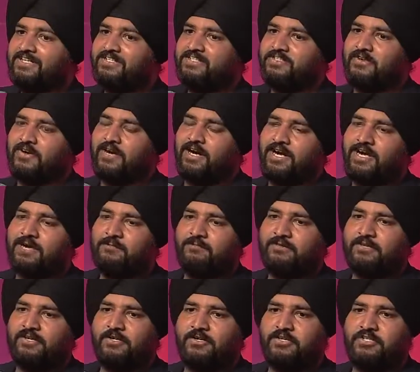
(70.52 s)
So I'm
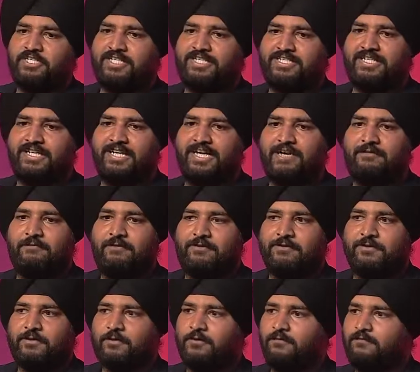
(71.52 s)
Gurjeet Singh. I'm one of
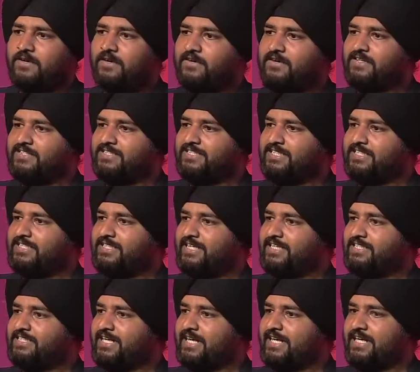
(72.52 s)
the co-founders and the
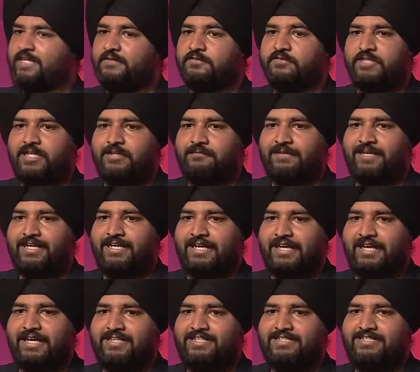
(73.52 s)
executive chairman at
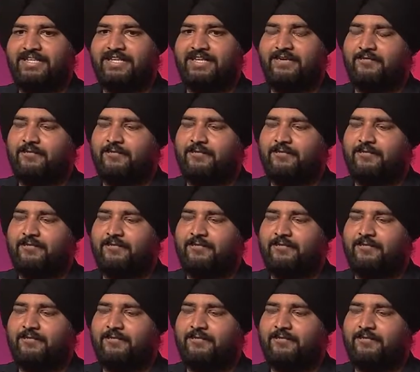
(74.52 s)
Ayasti.